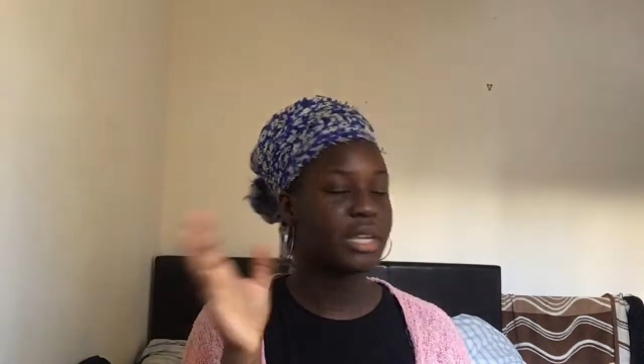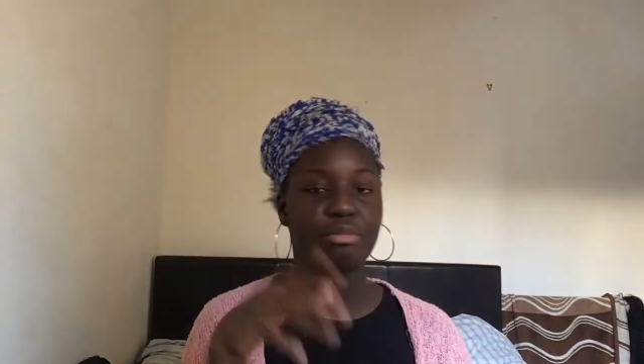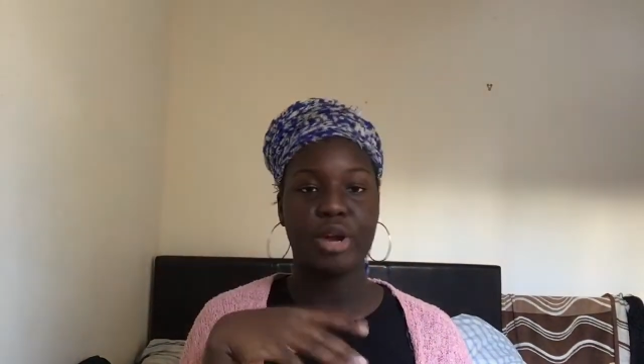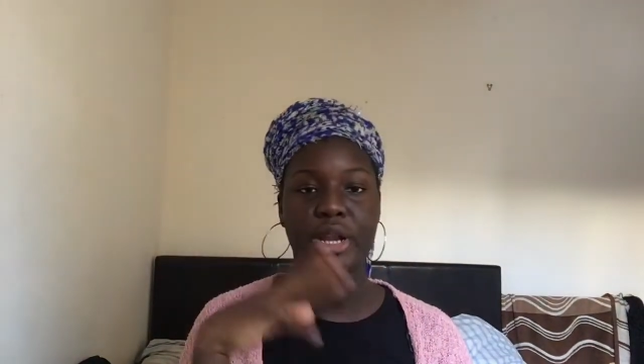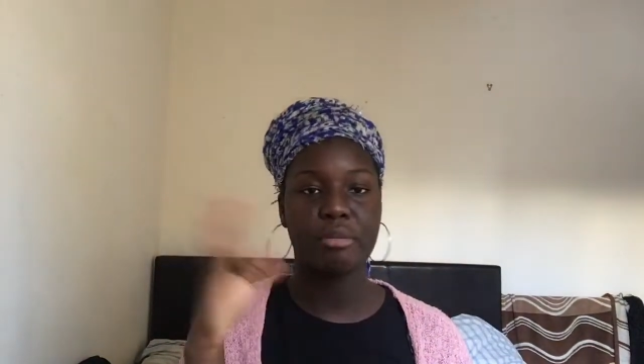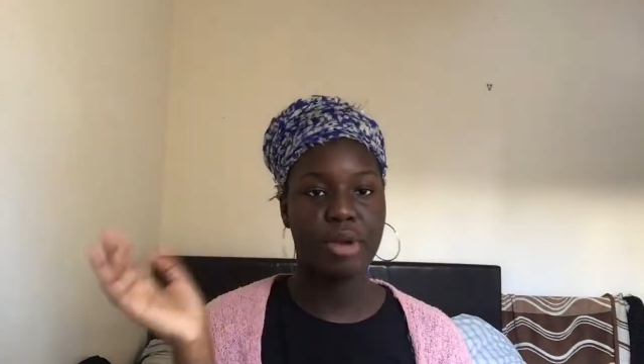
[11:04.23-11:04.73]
in
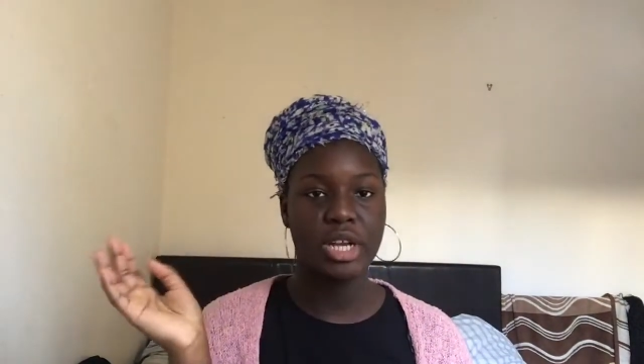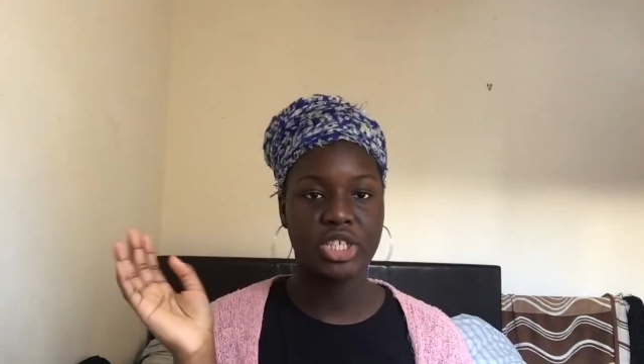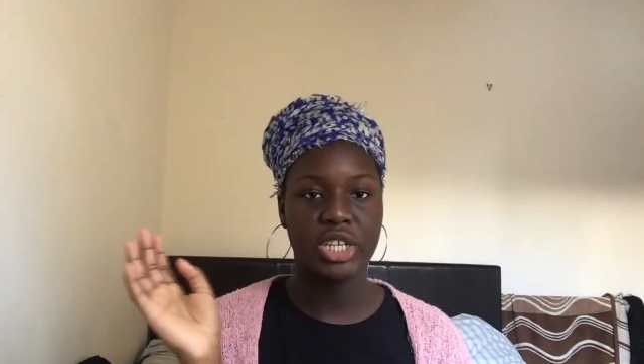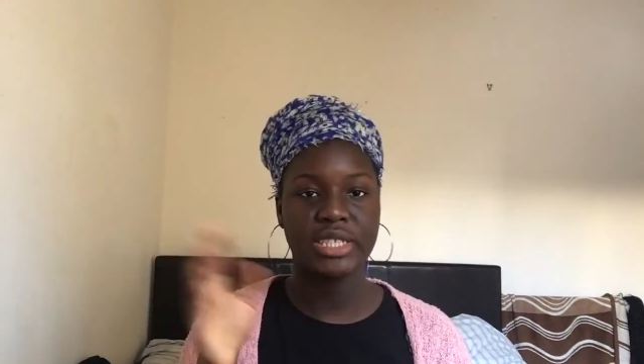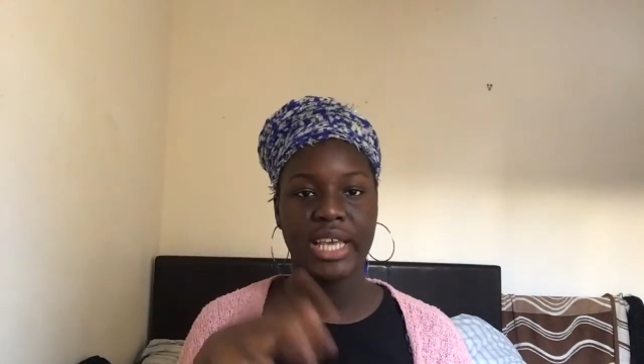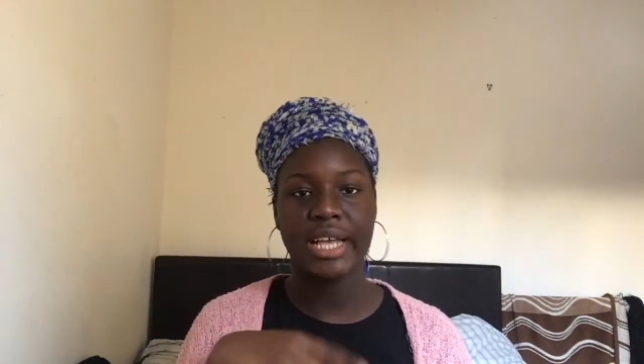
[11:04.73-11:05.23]
Pride and
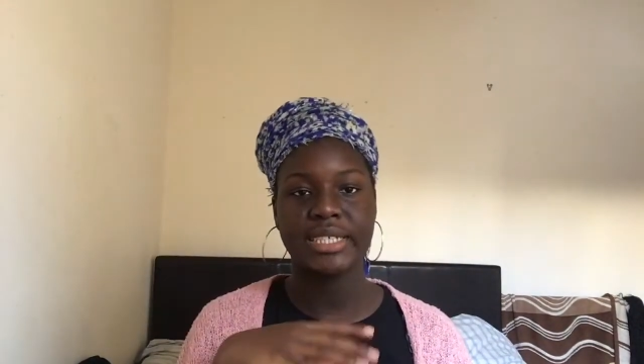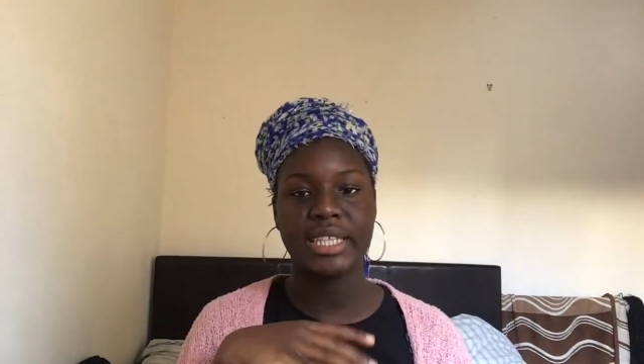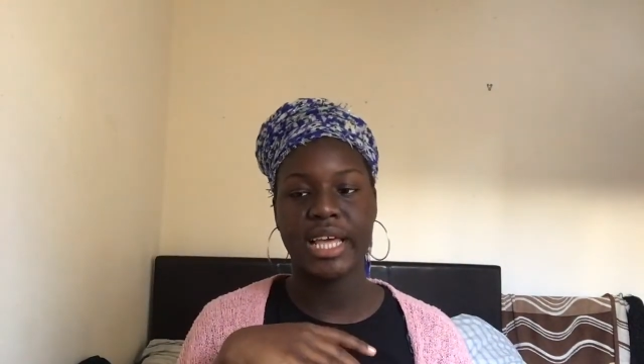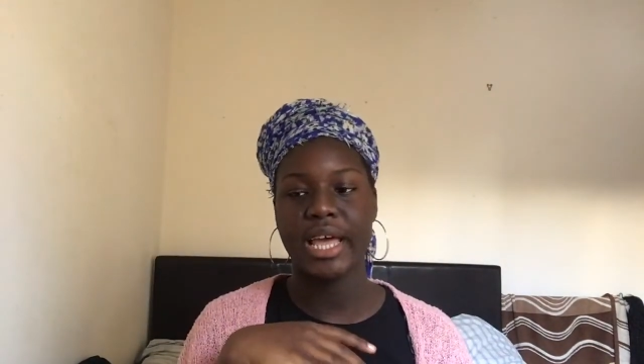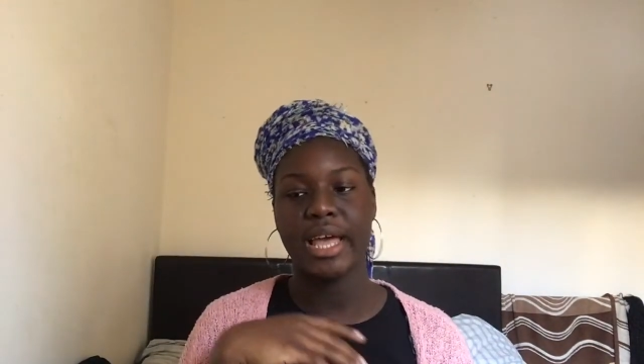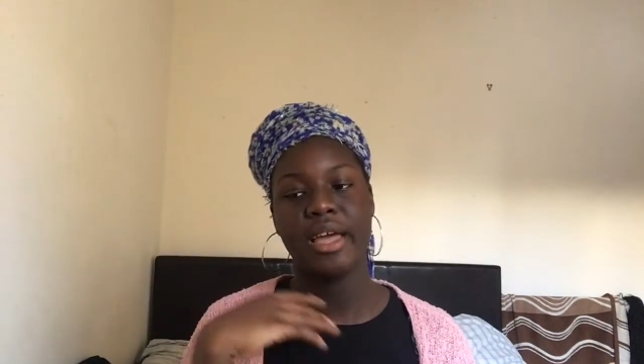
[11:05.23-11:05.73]
Prejudice has
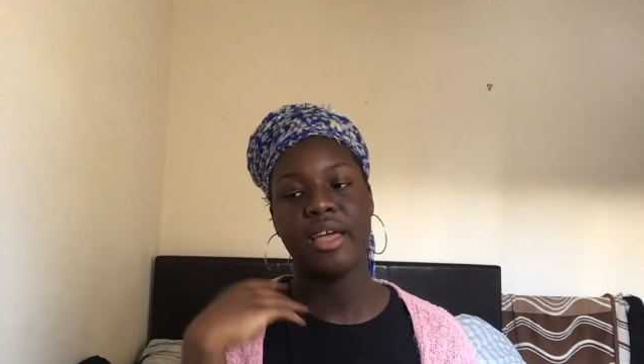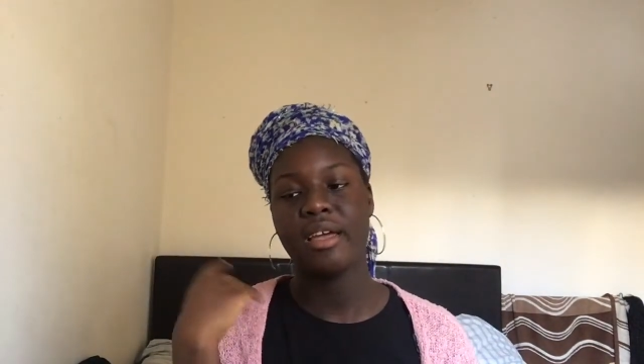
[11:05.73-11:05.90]
their